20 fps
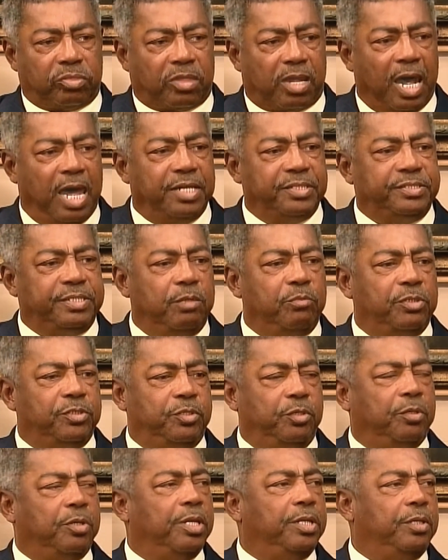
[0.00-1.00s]
and see what
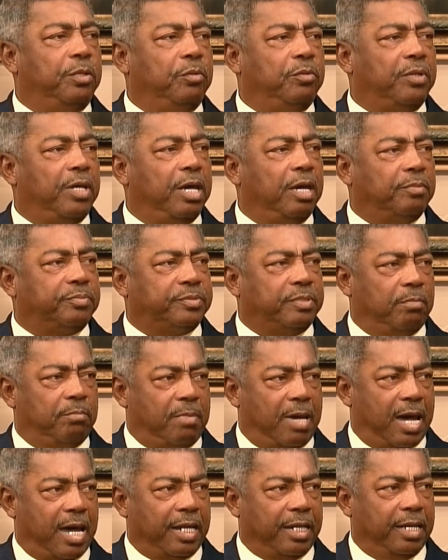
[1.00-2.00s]
you can do to help
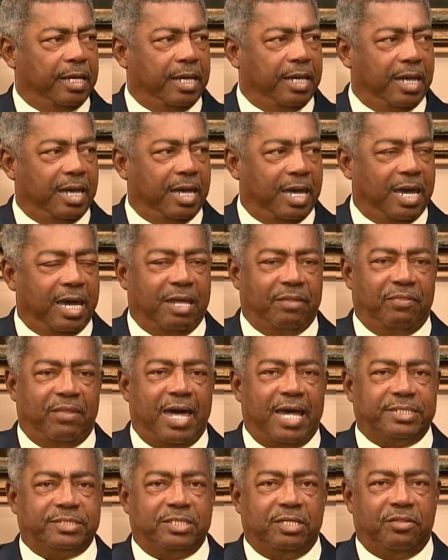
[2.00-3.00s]
somebody. And
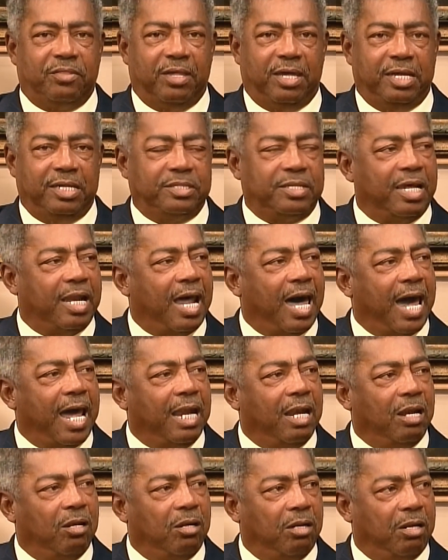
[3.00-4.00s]
that's the thing that I
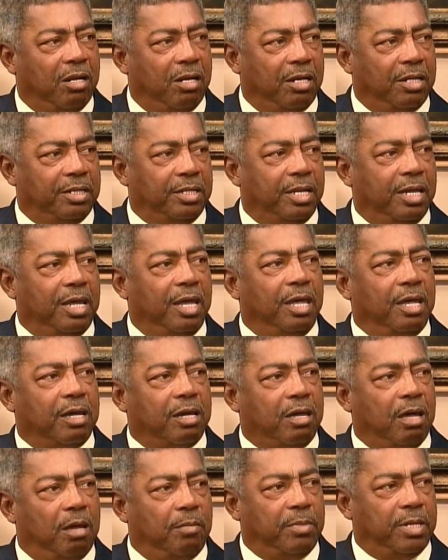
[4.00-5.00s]
learned
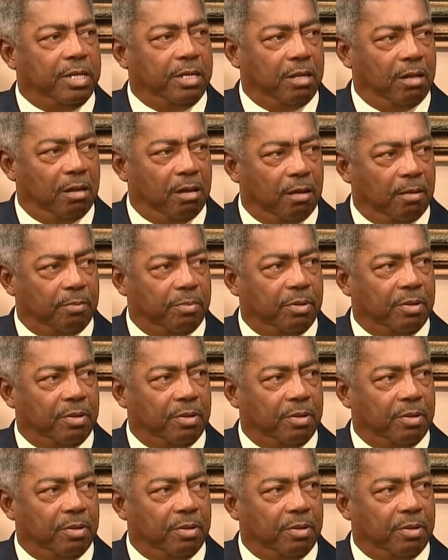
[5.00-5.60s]
coming up,